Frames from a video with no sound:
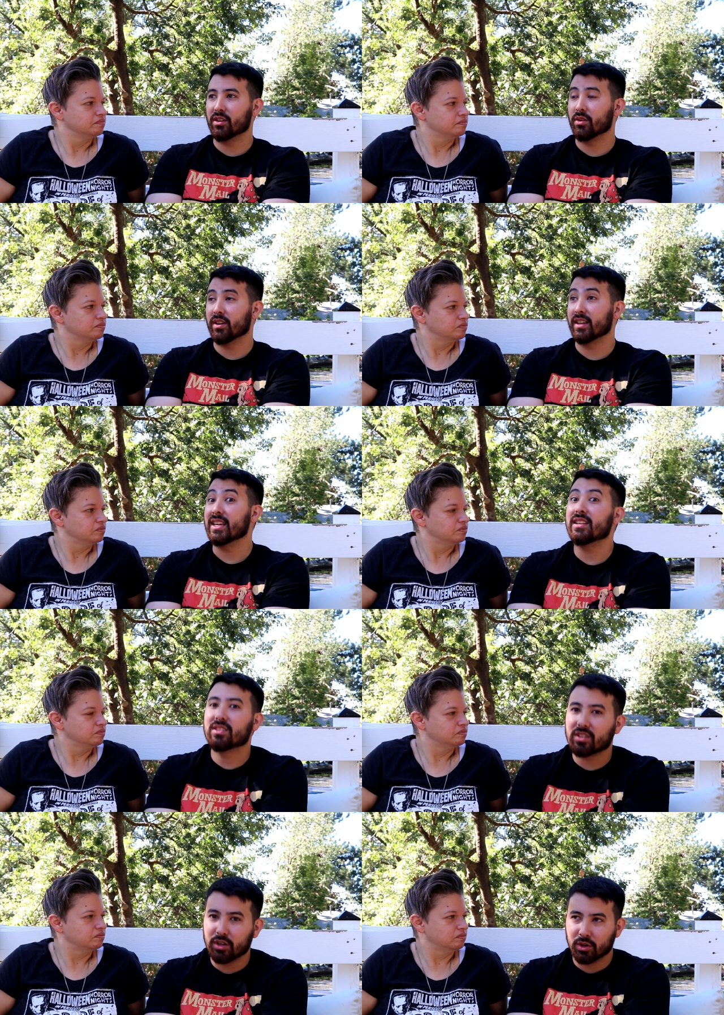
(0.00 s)
Speaker 1: Llorona
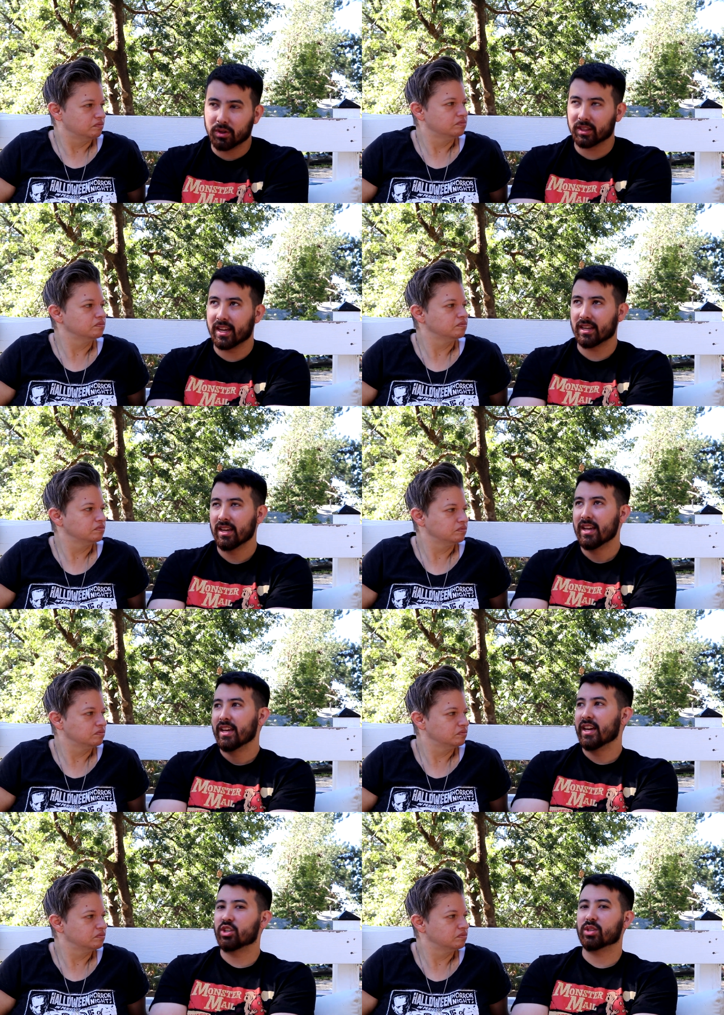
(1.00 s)
eats you, and like
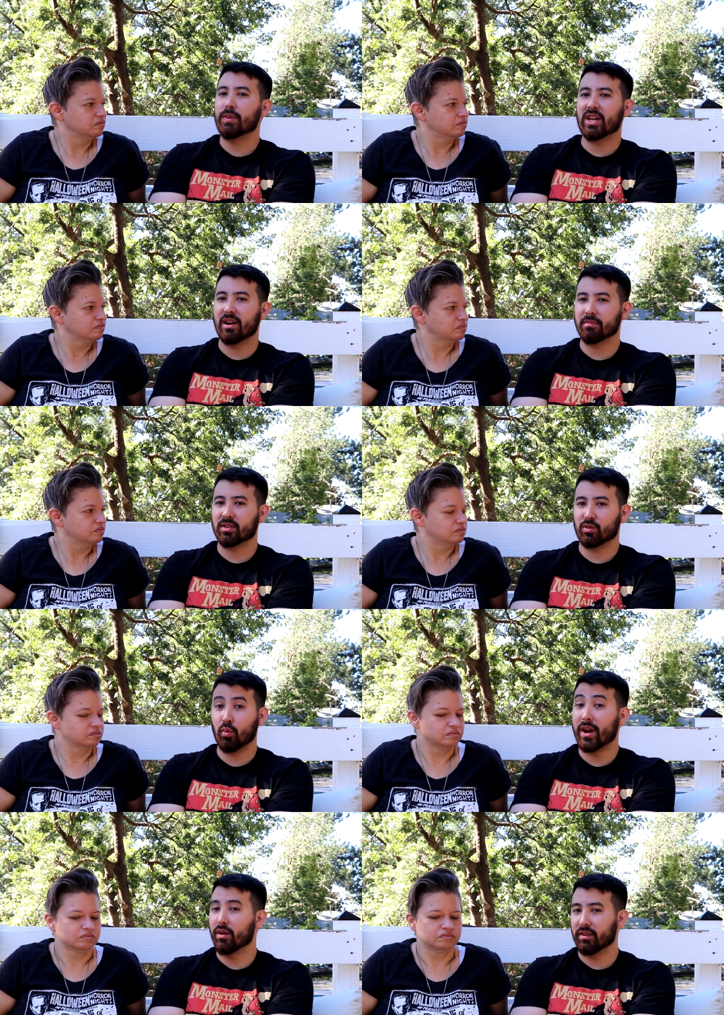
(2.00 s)
it just becomes
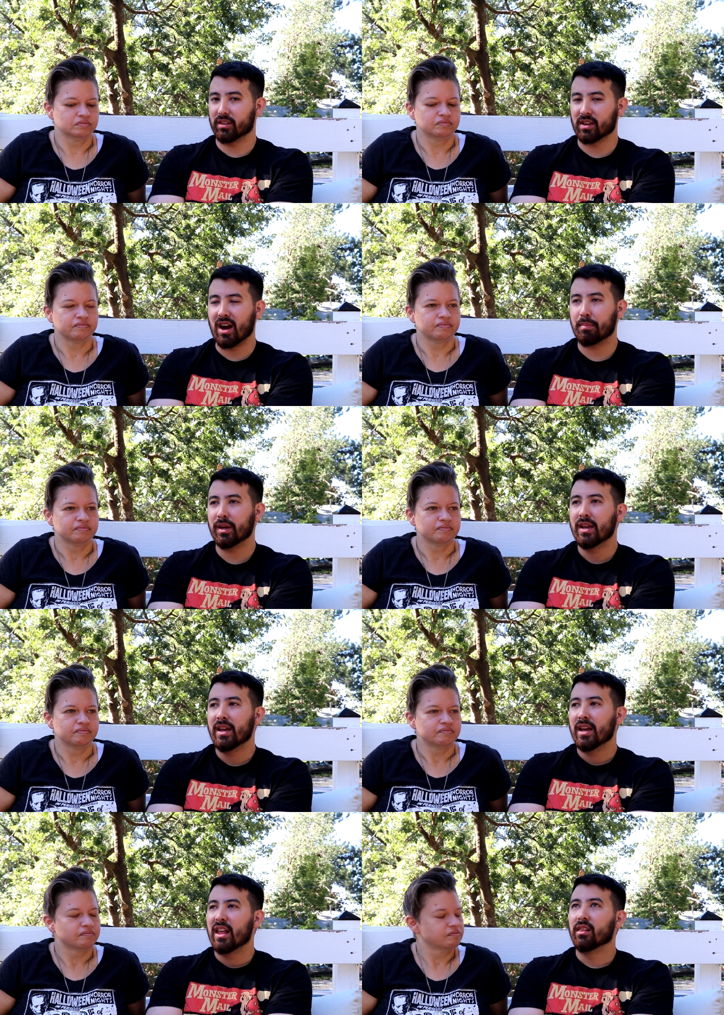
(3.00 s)
way over the top.
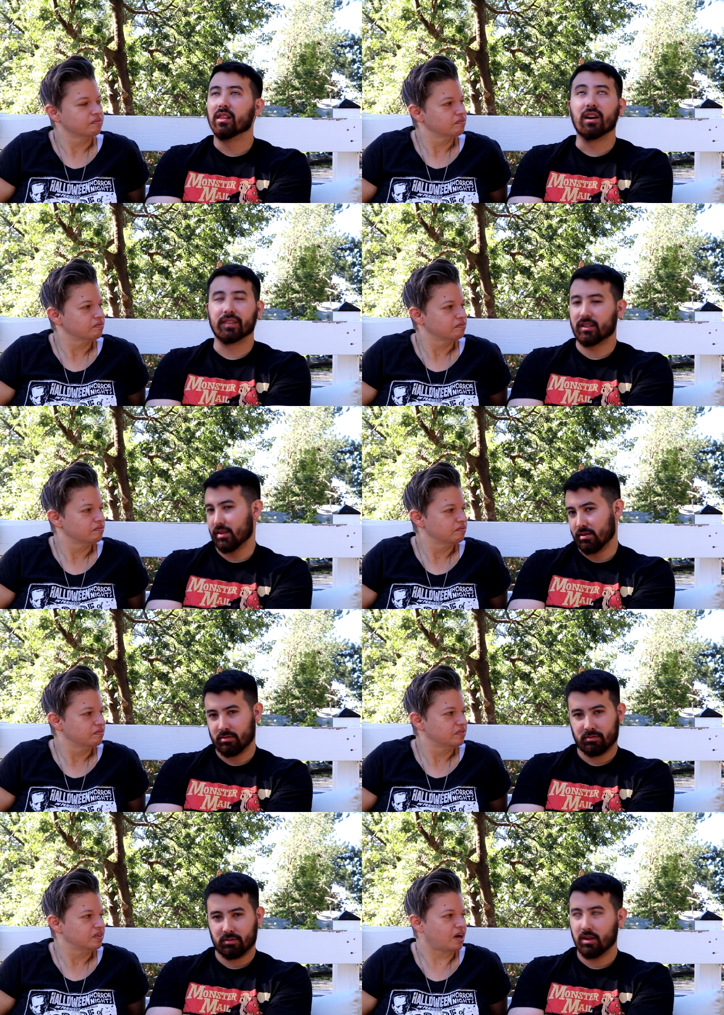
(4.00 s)
Love it though.
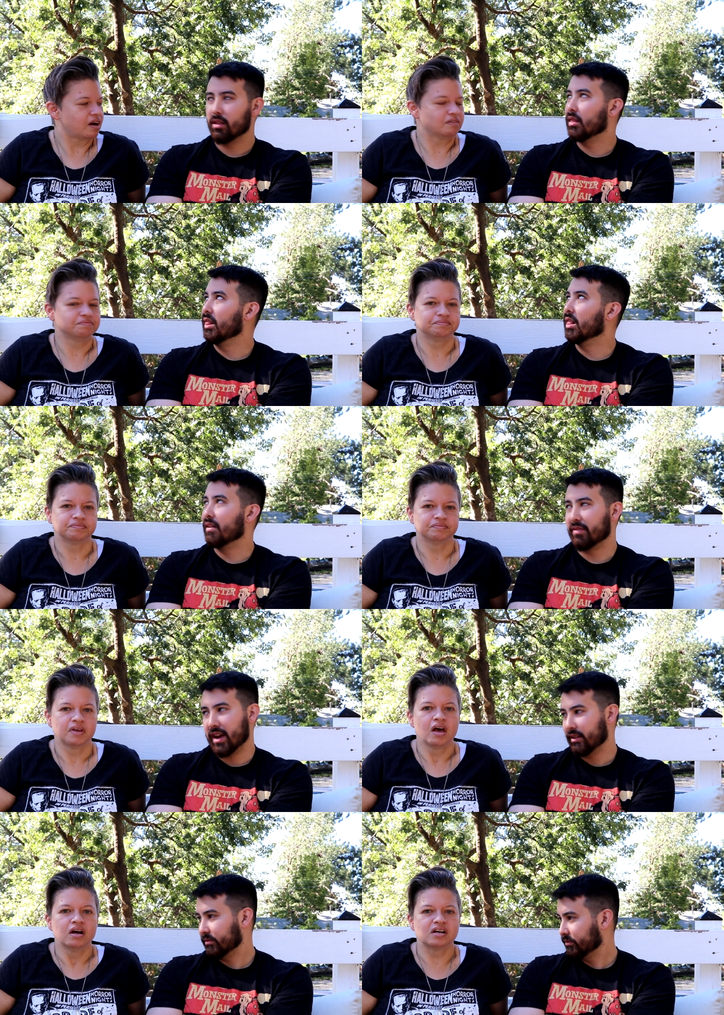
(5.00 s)
Yeah. Love
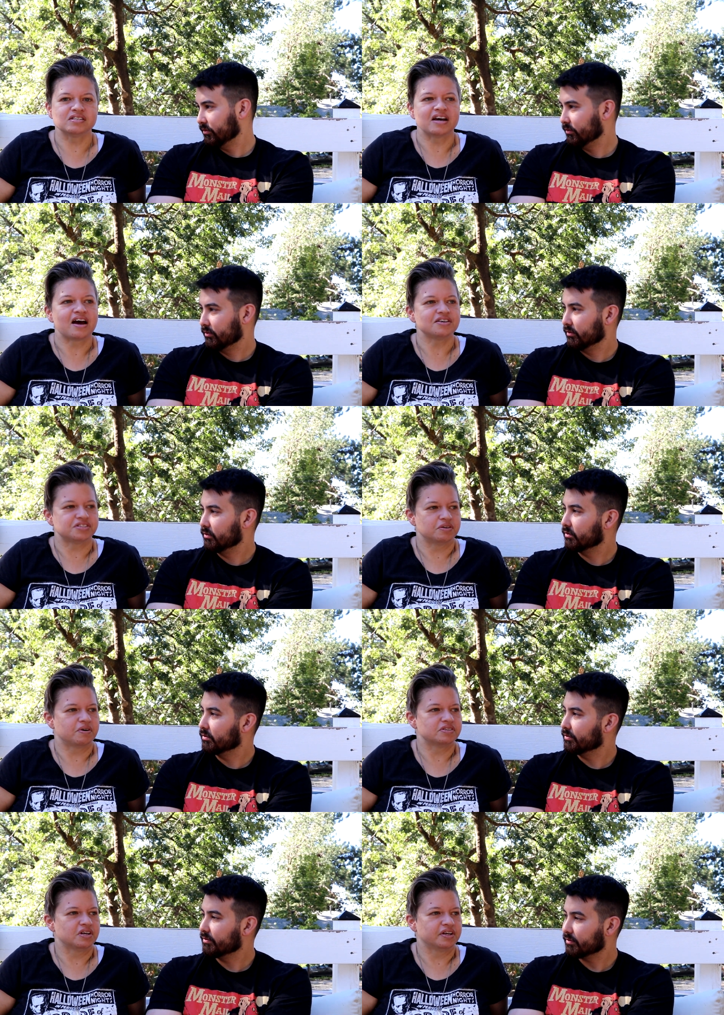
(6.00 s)
that.
Speaker 2: Because I asked you,
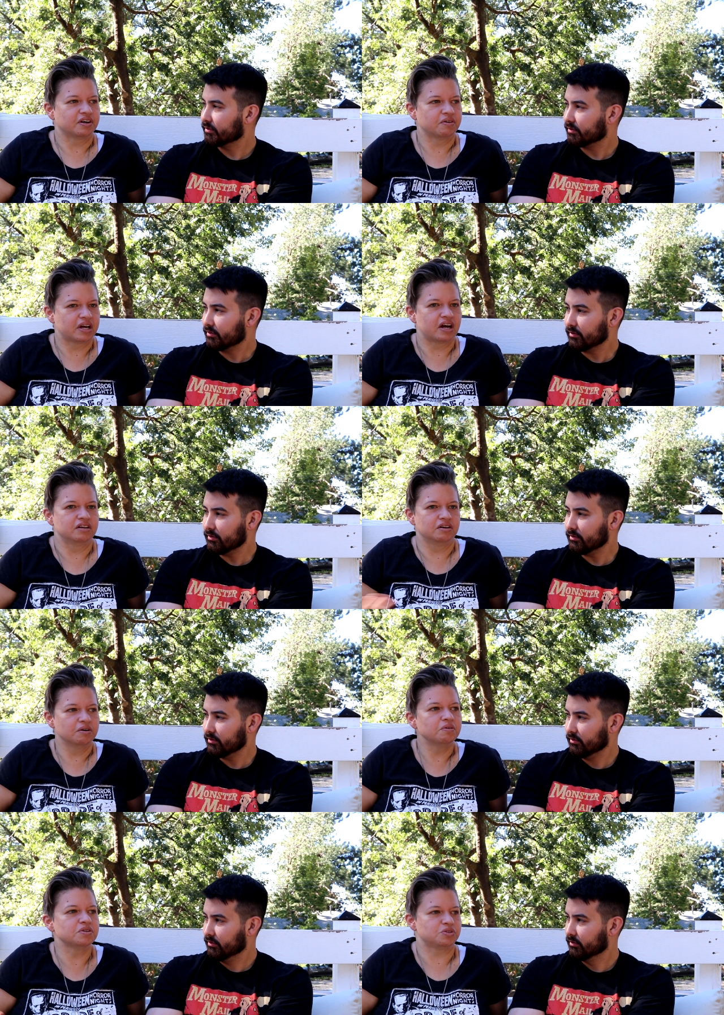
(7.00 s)
I was all like, okay, I
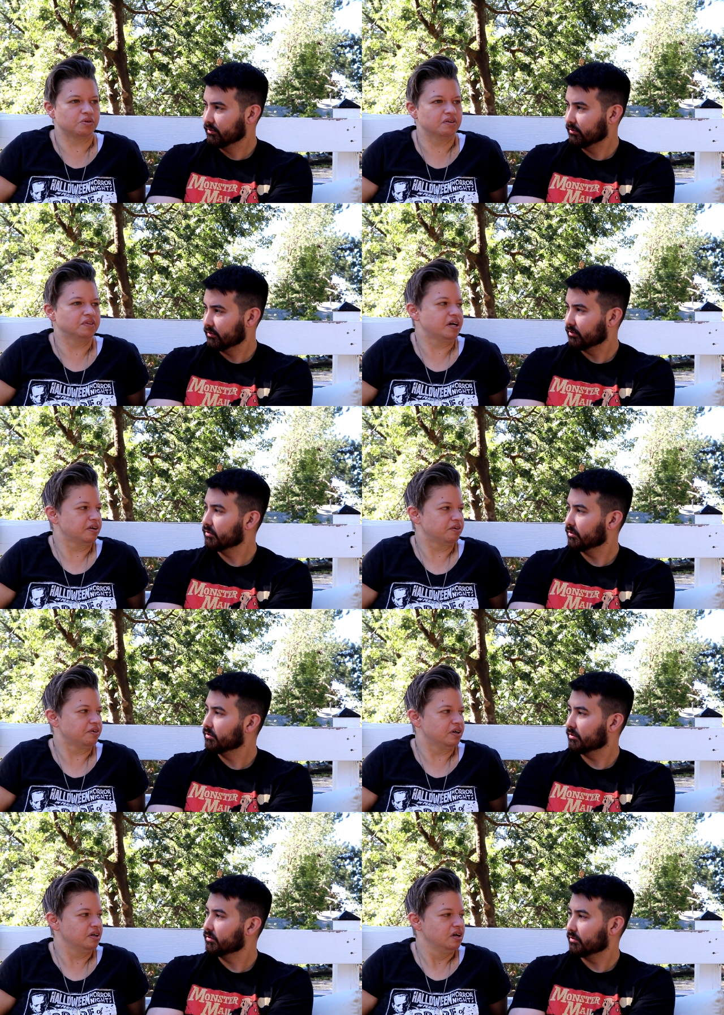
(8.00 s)
know the story of La
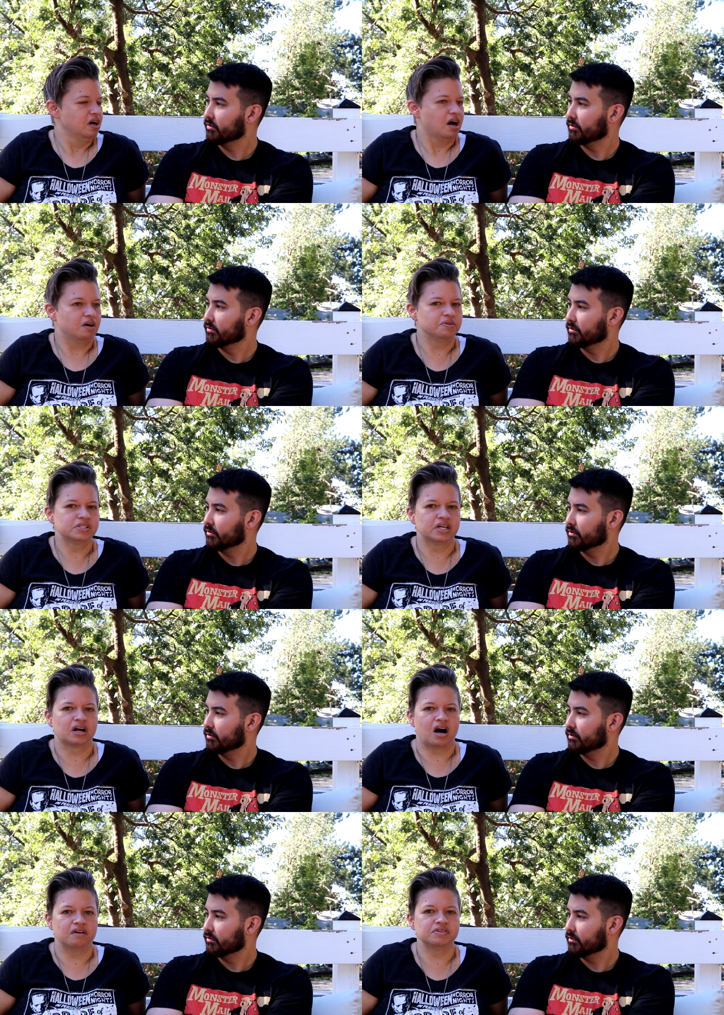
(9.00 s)
Llorona. I was
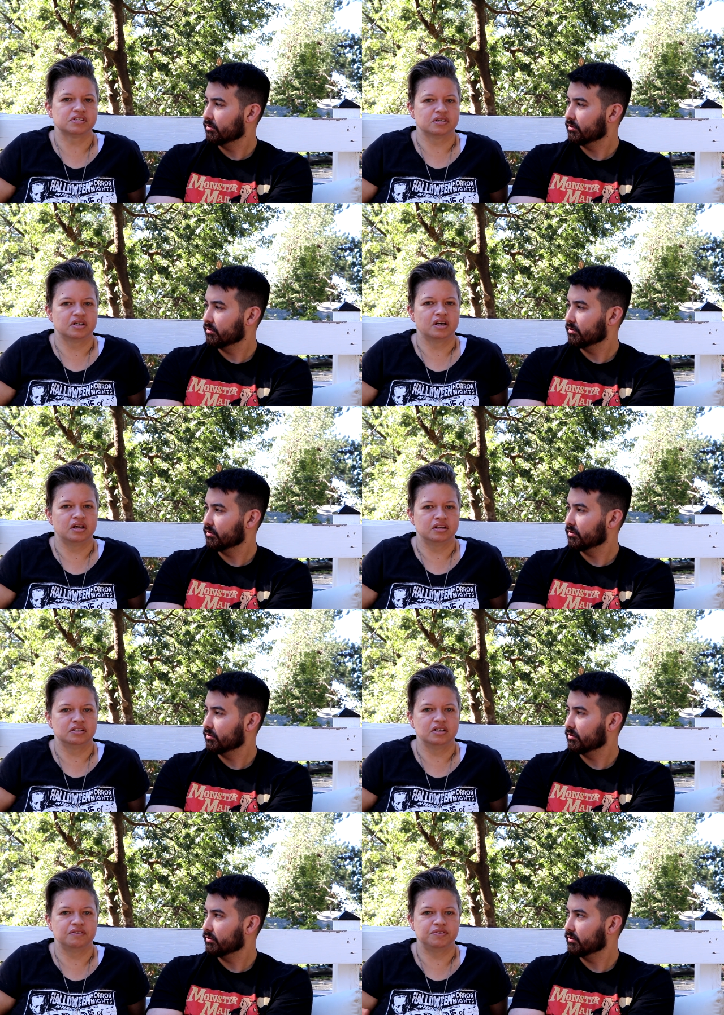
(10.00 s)
like, obviously,
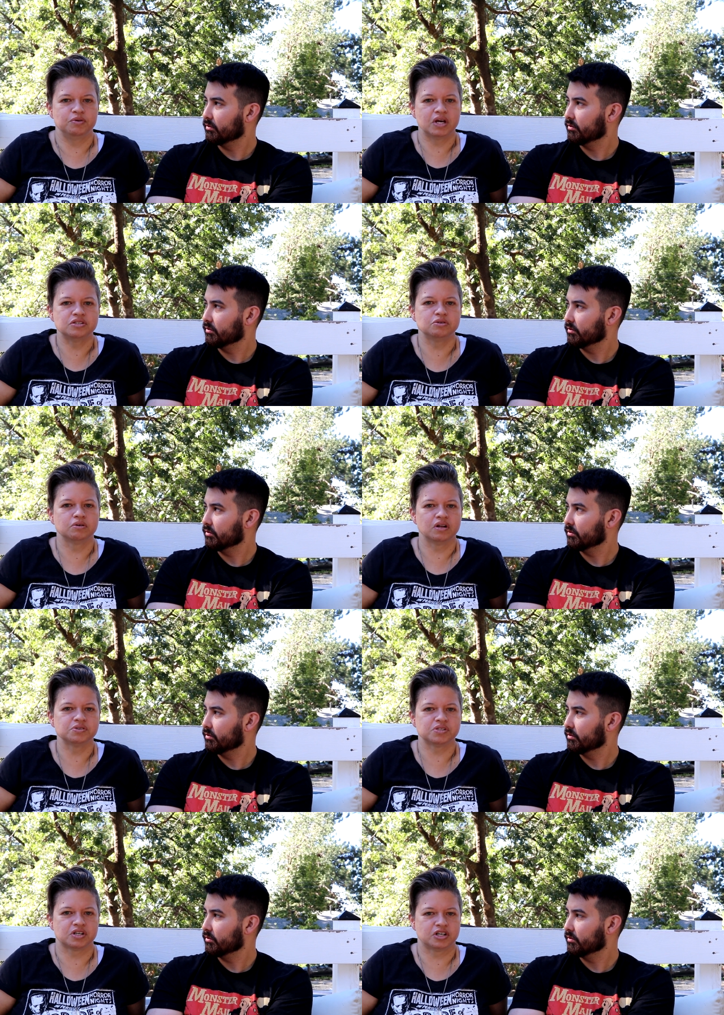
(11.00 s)
and if you get too close to